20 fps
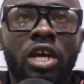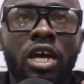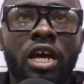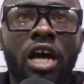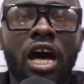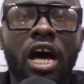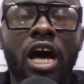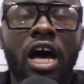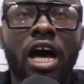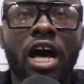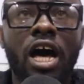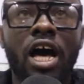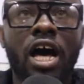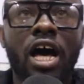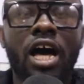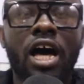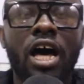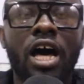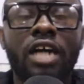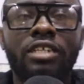Uh,
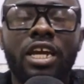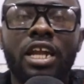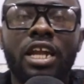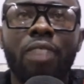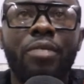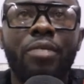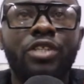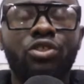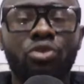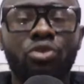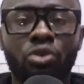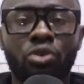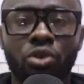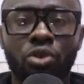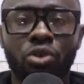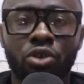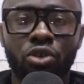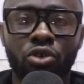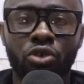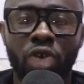then number two,
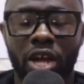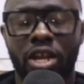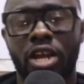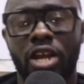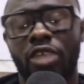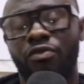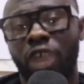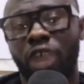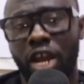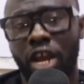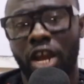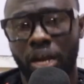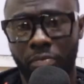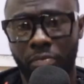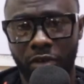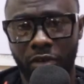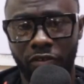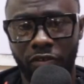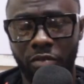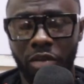you identify the
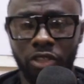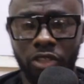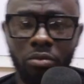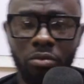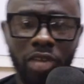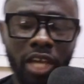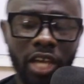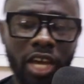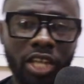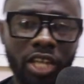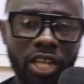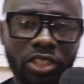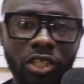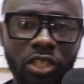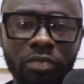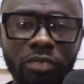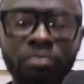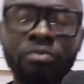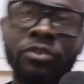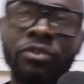performance obligation.
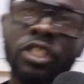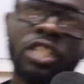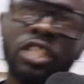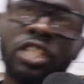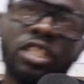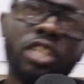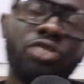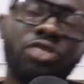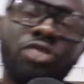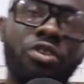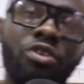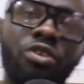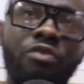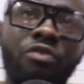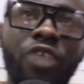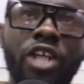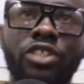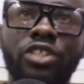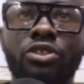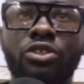This refers
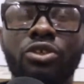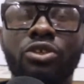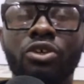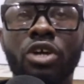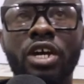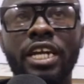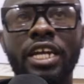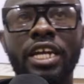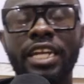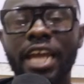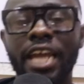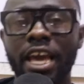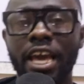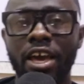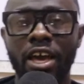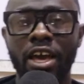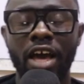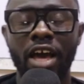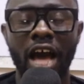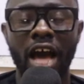to the
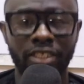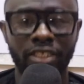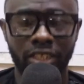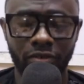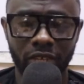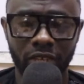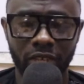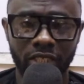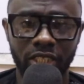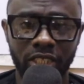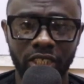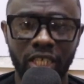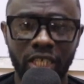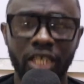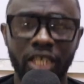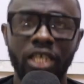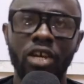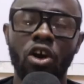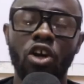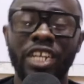activity,
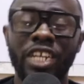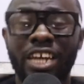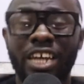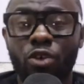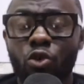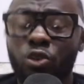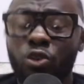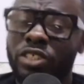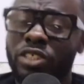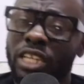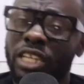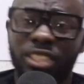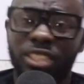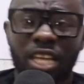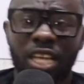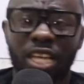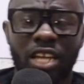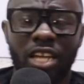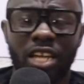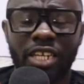or the goods and
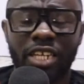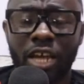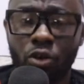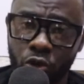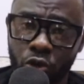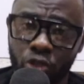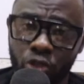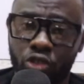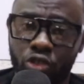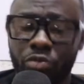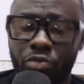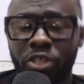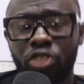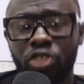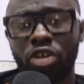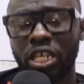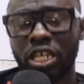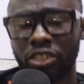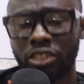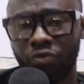the goods to be
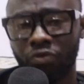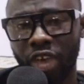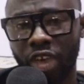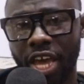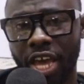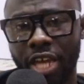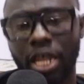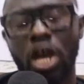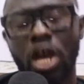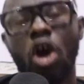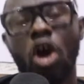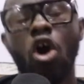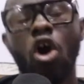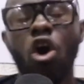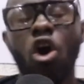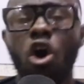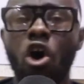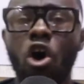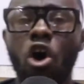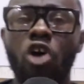transferred
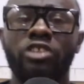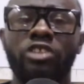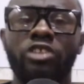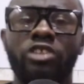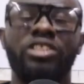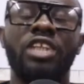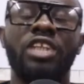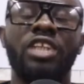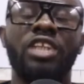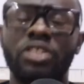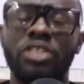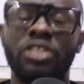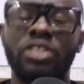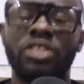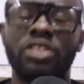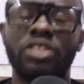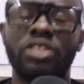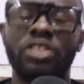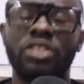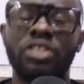or
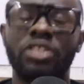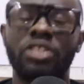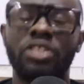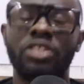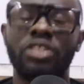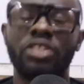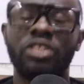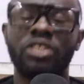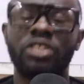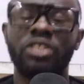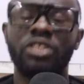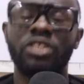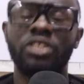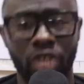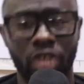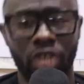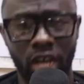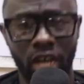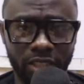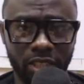services to be rendered to
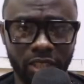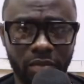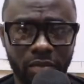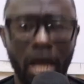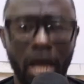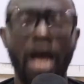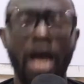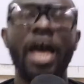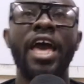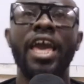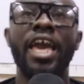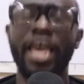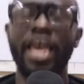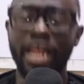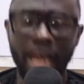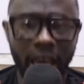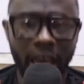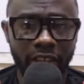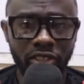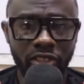the customer
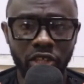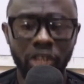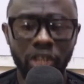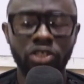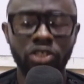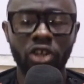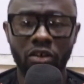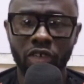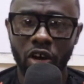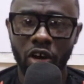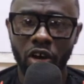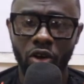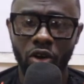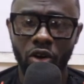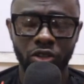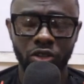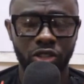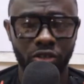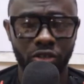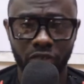in exchange of the
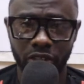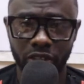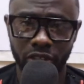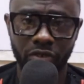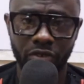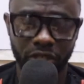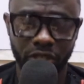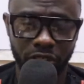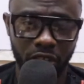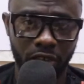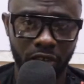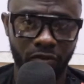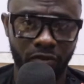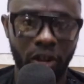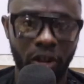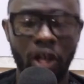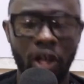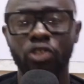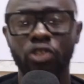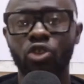consideration received.
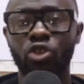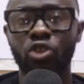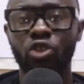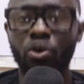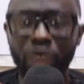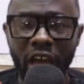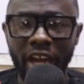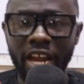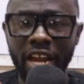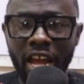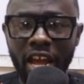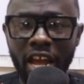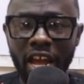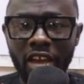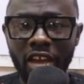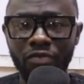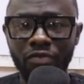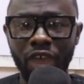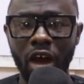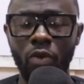So we
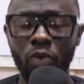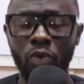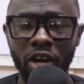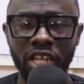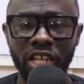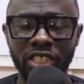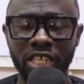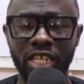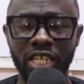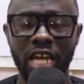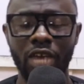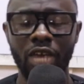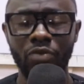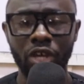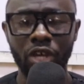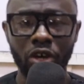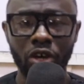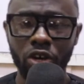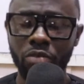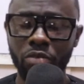identify what is it that we're
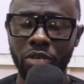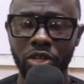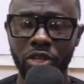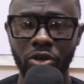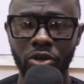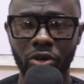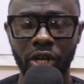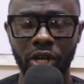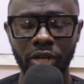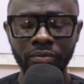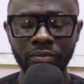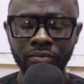going to be doing